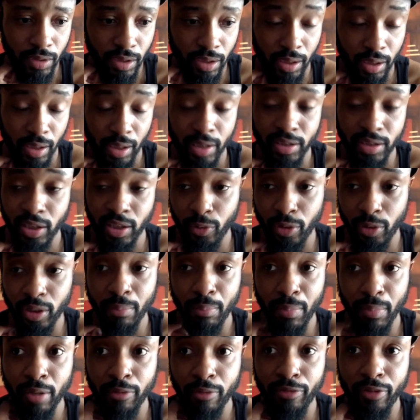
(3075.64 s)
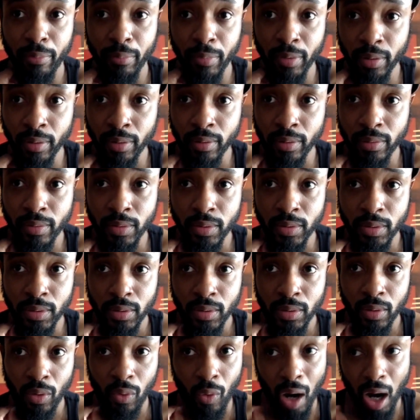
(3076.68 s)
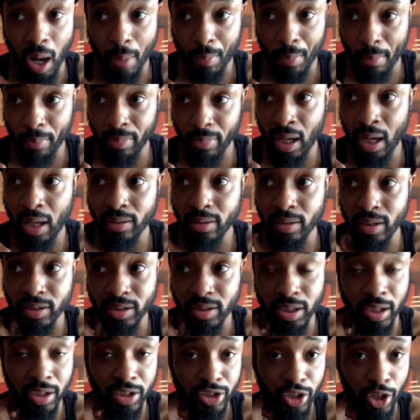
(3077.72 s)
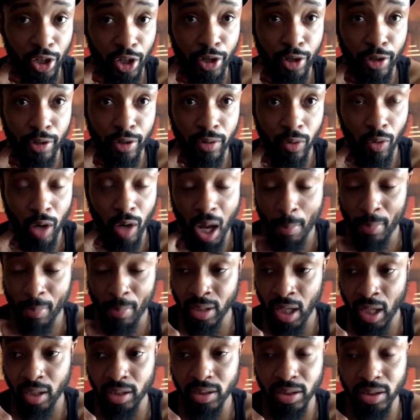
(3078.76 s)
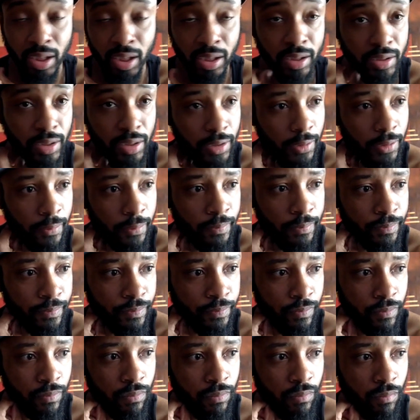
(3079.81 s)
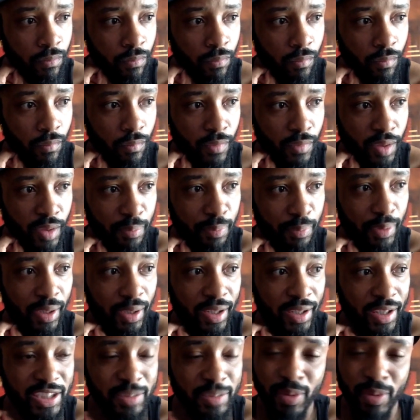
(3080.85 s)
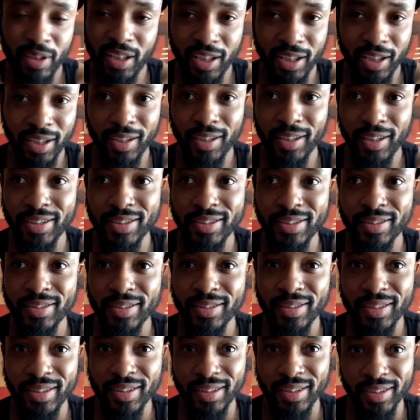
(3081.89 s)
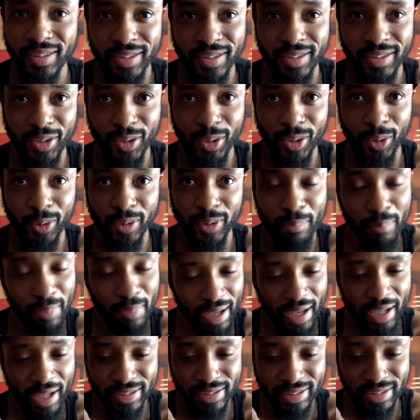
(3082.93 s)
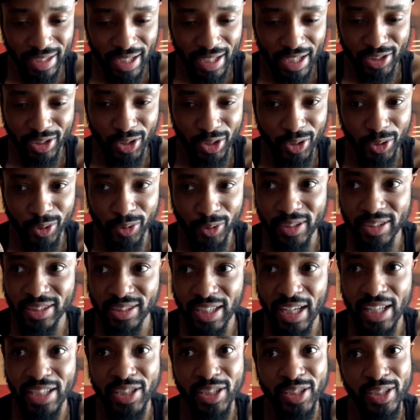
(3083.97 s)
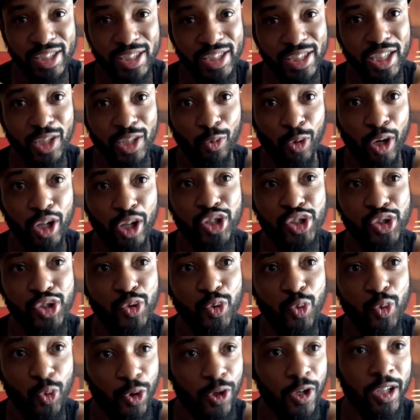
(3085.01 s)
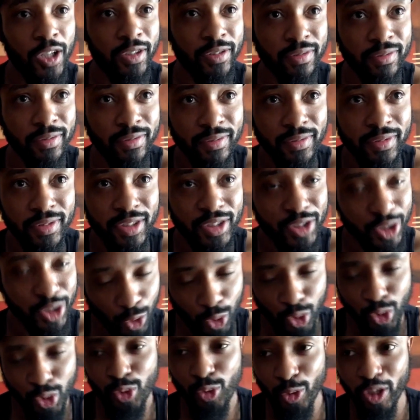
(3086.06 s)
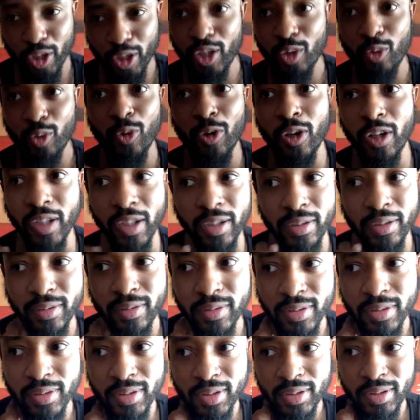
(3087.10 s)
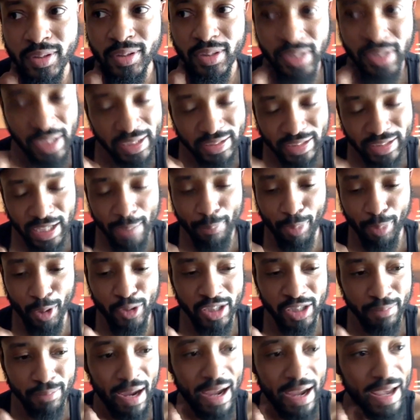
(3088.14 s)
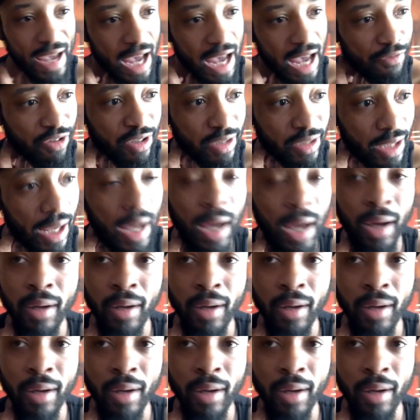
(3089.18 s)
Is it really meant for me? Why am I not as good as her? Why am I not as good as him? But it's because, you know, the man is testing you. He's testing to see what you want. Do you really want it? Yes, that person might have it now.